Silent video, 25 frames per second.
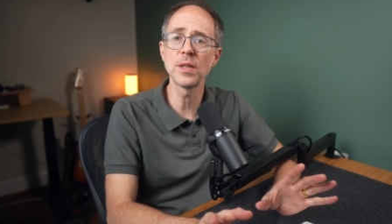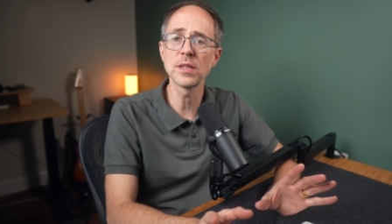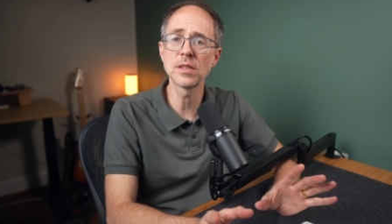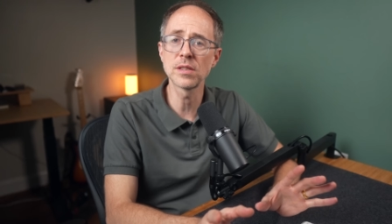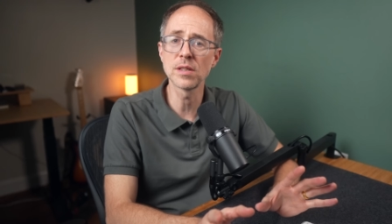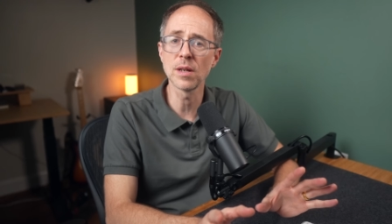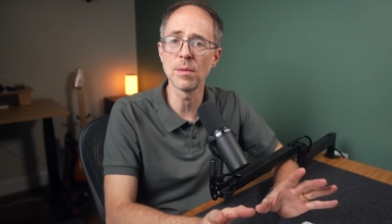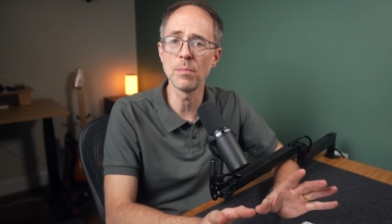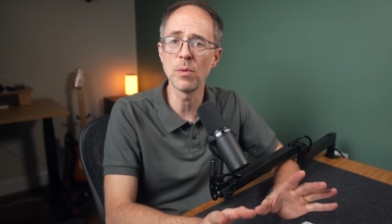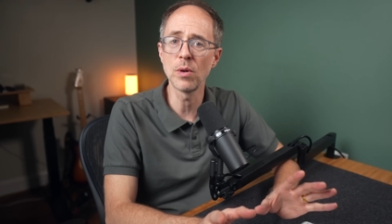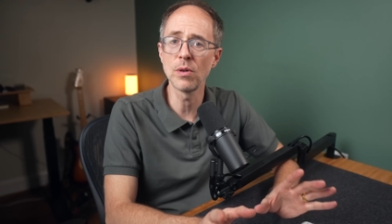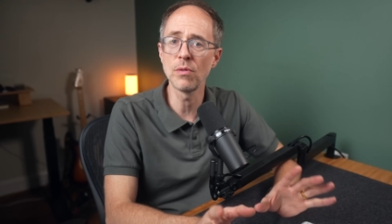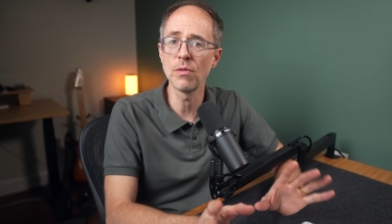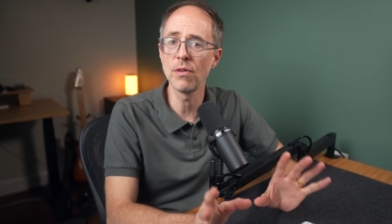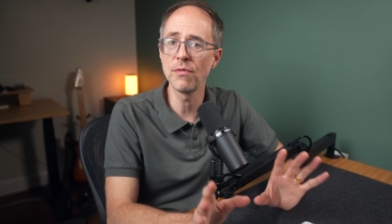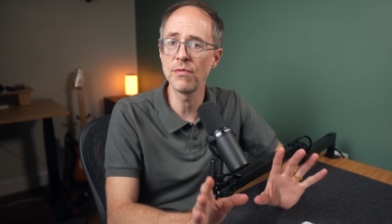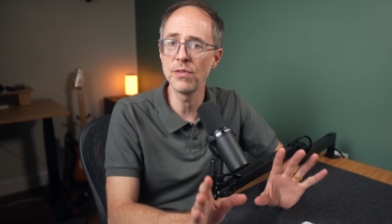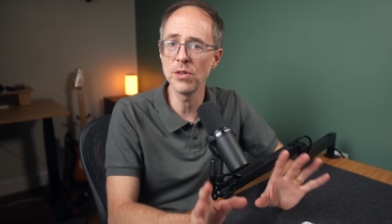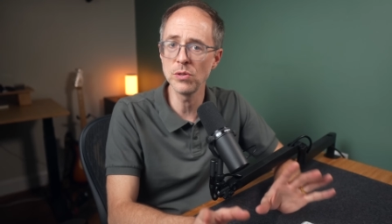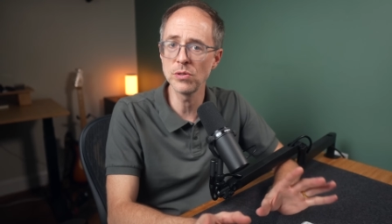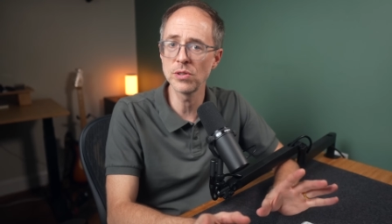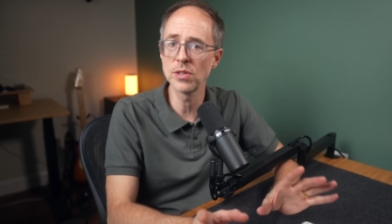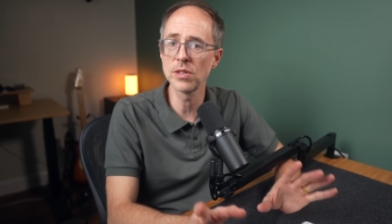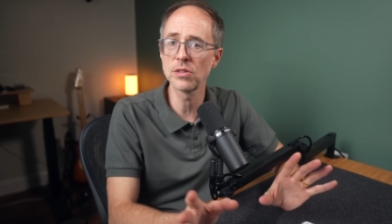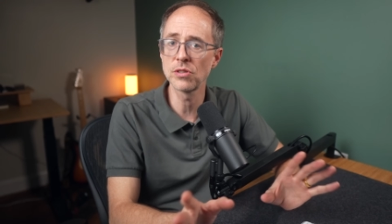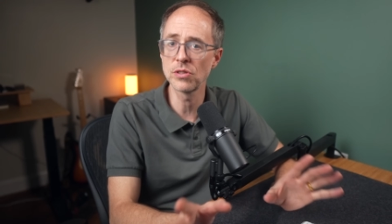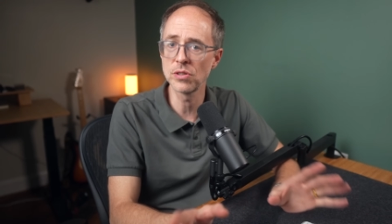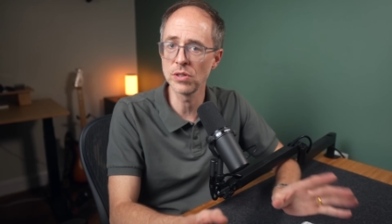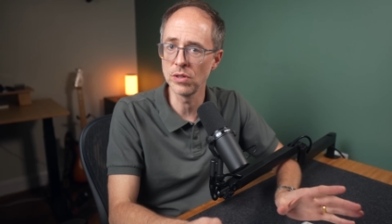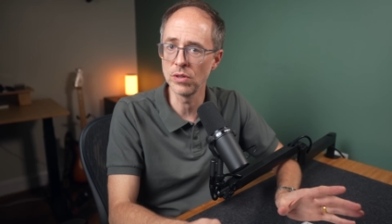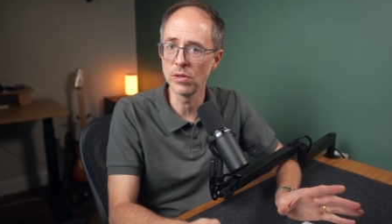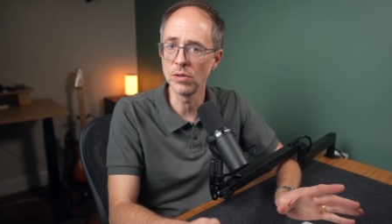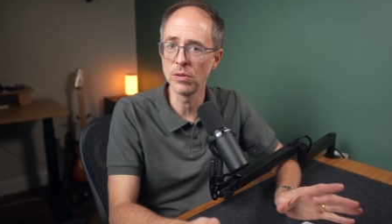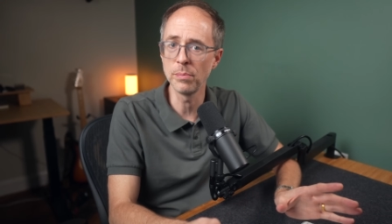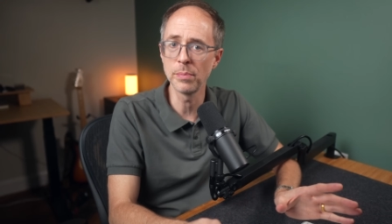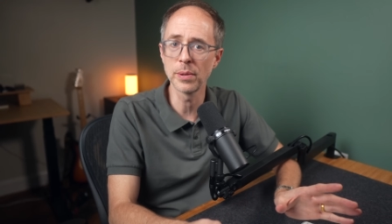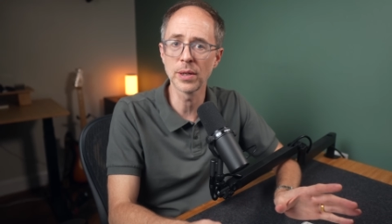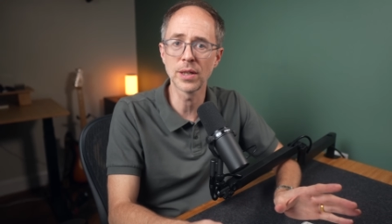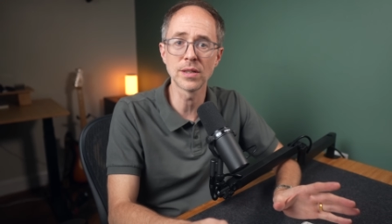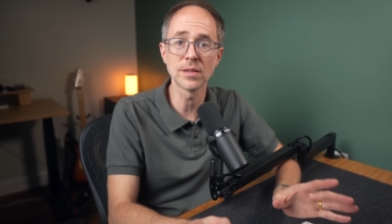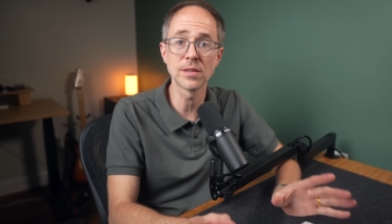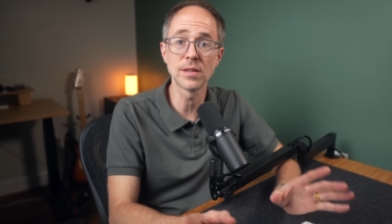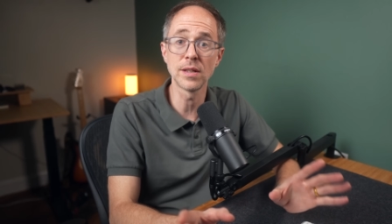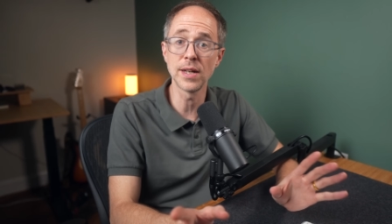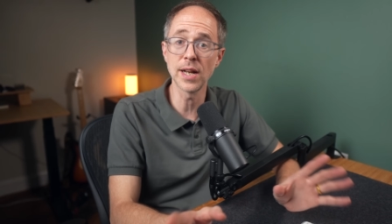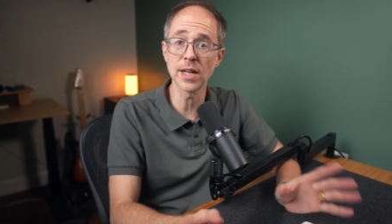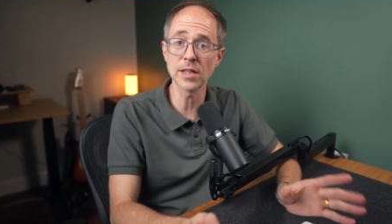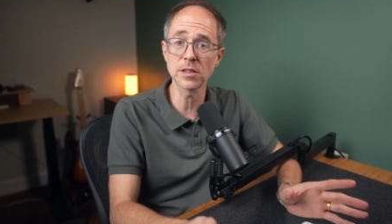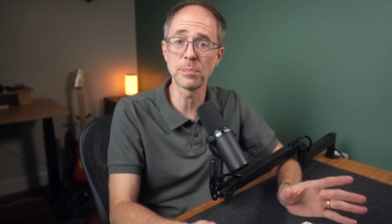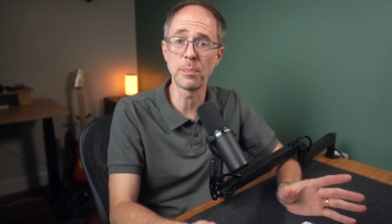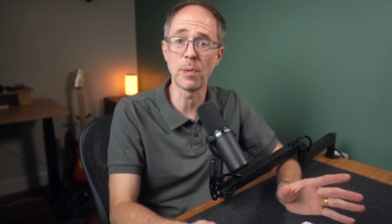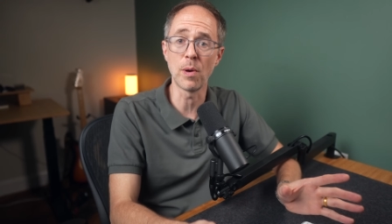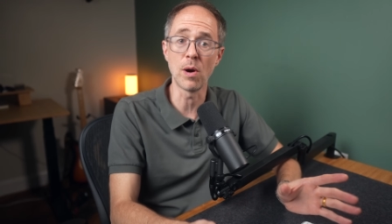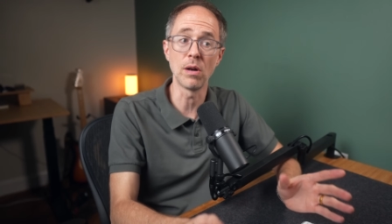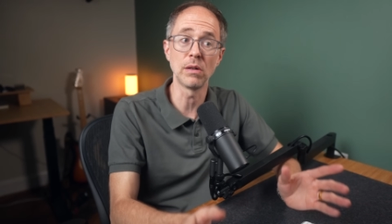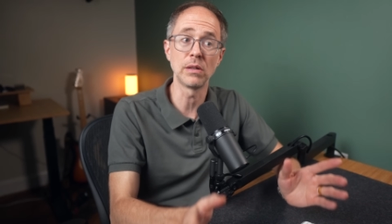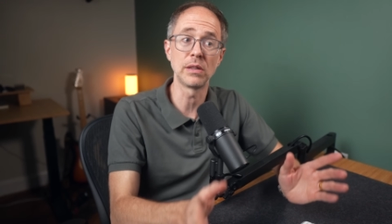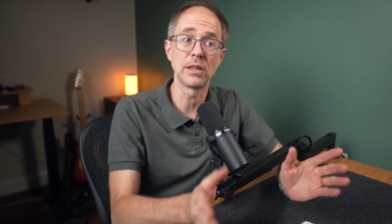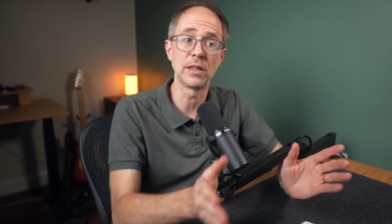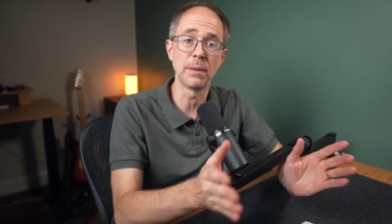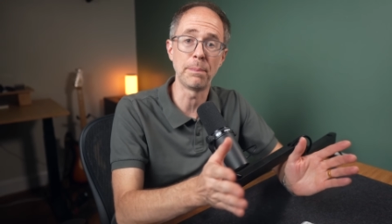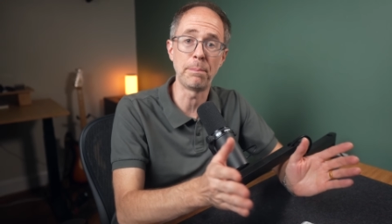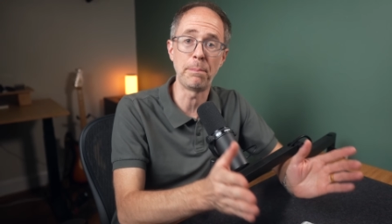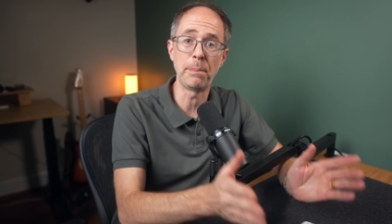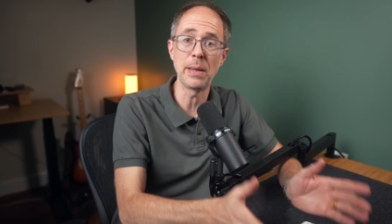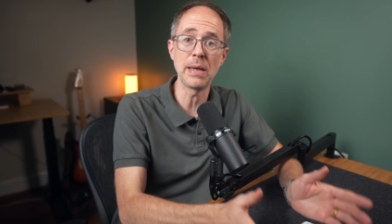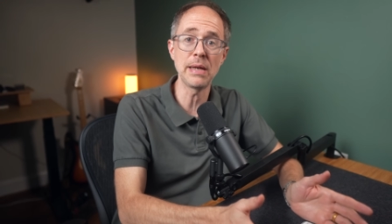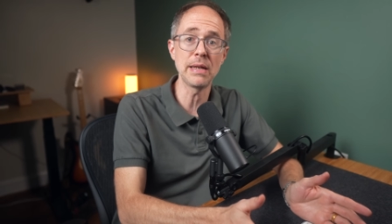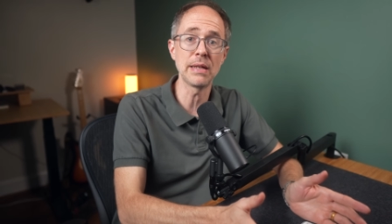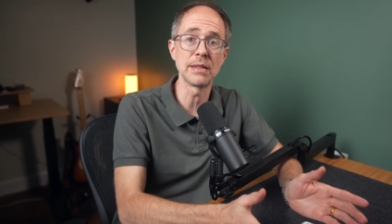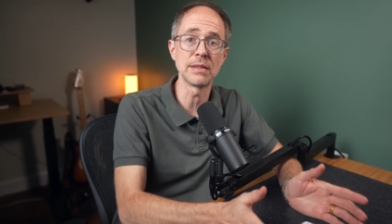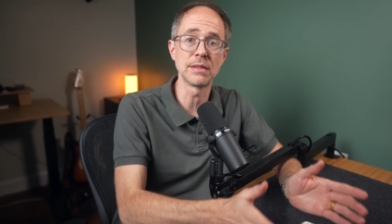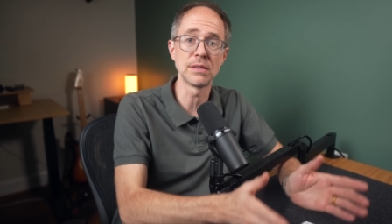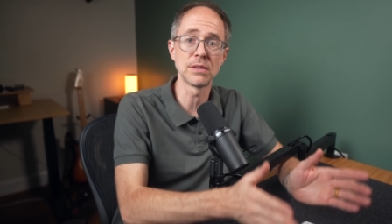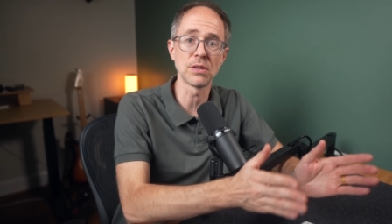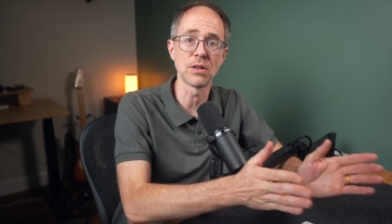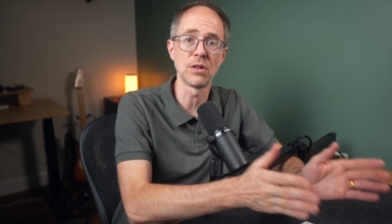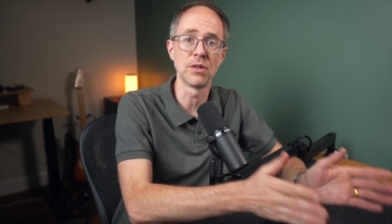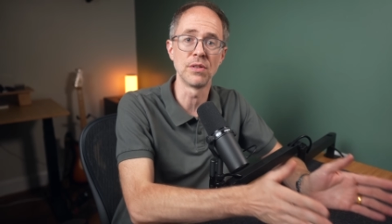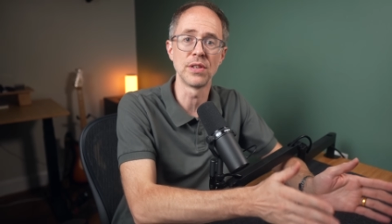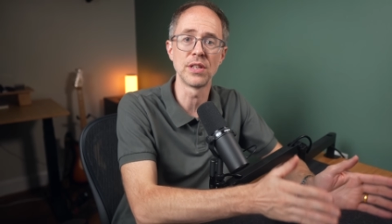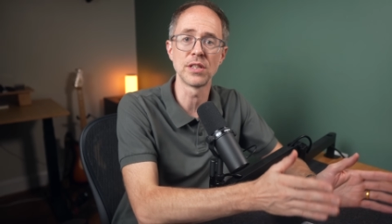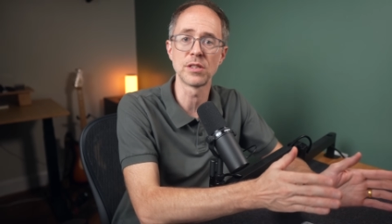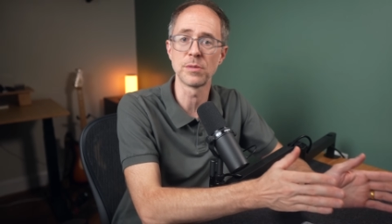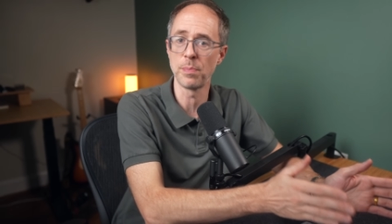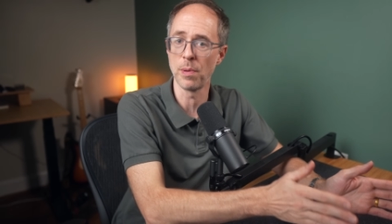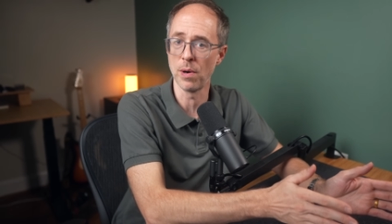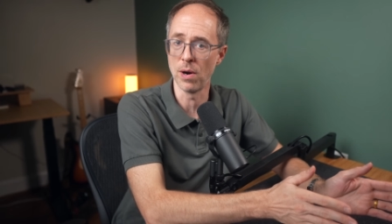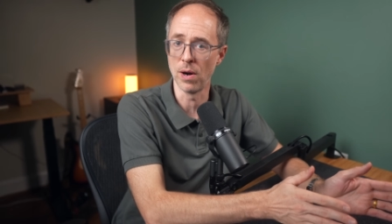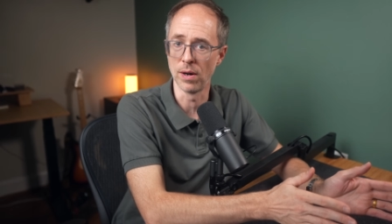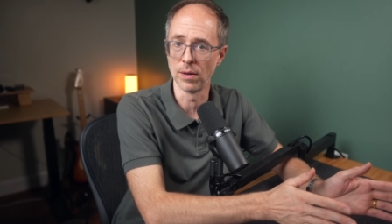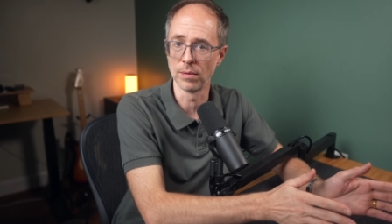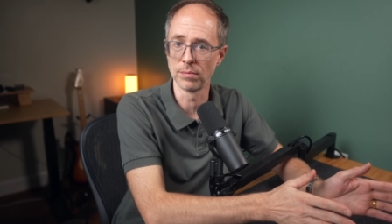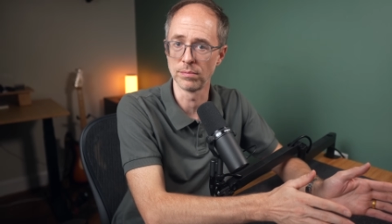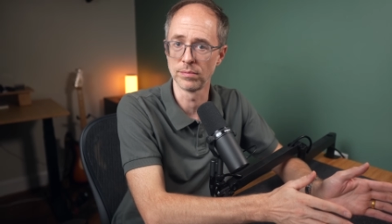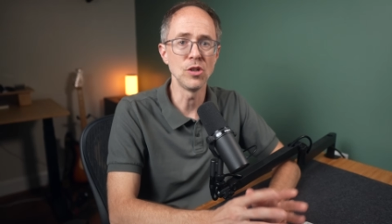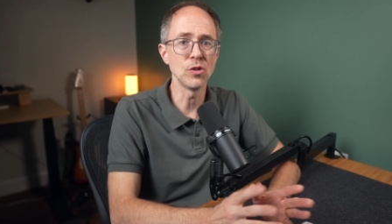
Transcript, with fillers: that someone reviews it soon because the next part depends on this part.